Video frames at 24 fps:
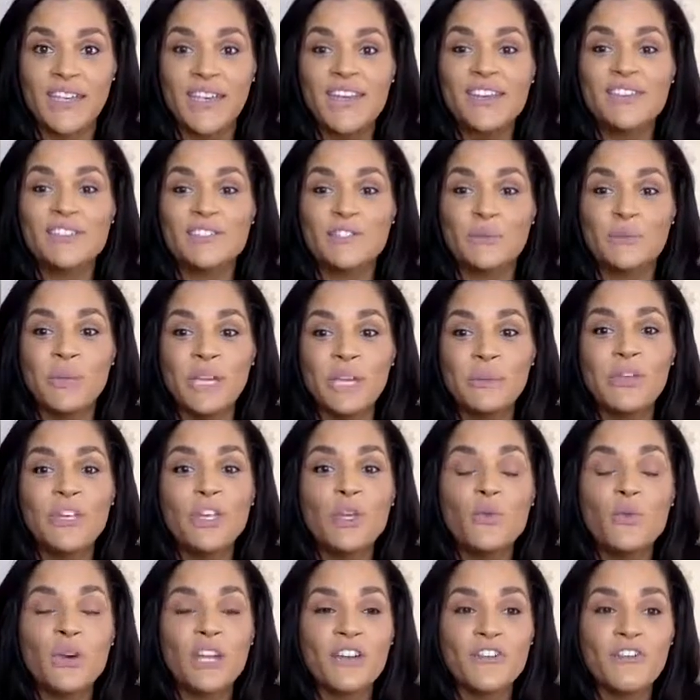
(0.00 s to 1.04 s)
So maybe you
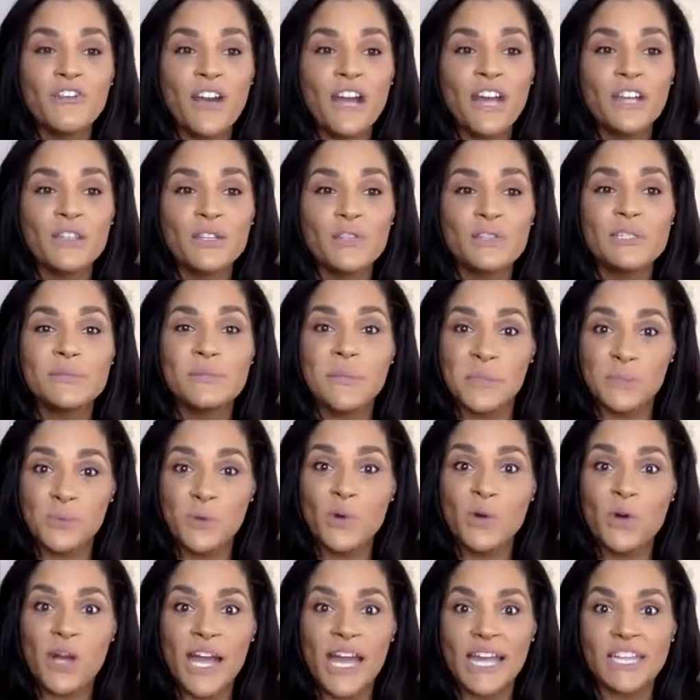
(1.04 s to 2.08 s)
want to find those people
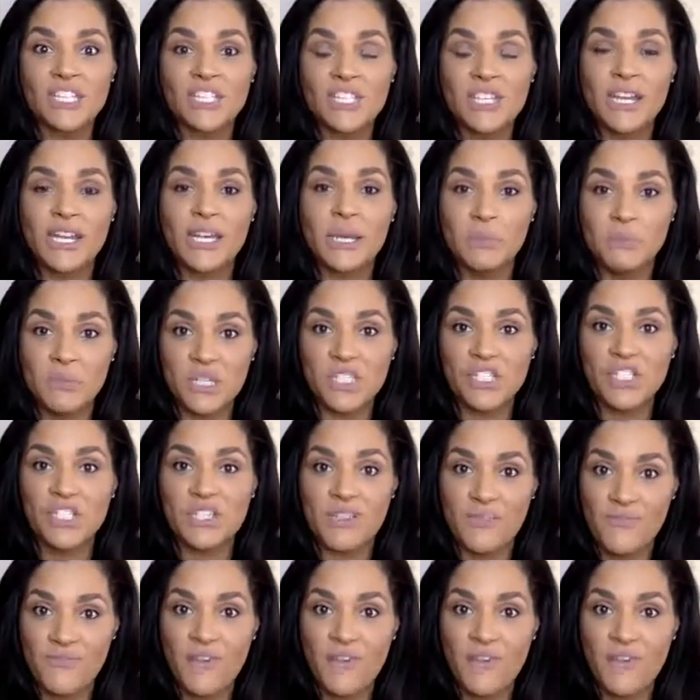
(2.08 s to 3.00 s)
who are actually on a mission to